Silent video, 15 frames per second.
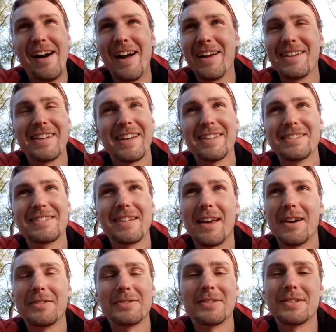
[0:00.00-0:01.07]
I can't
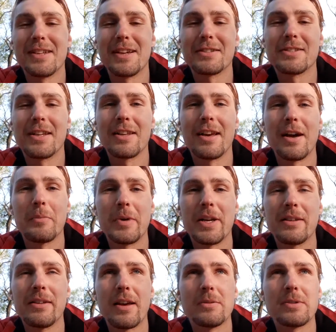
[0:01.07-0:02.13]
count actually how many
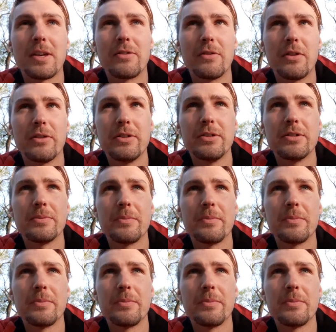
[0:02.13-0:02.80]
times I've got it.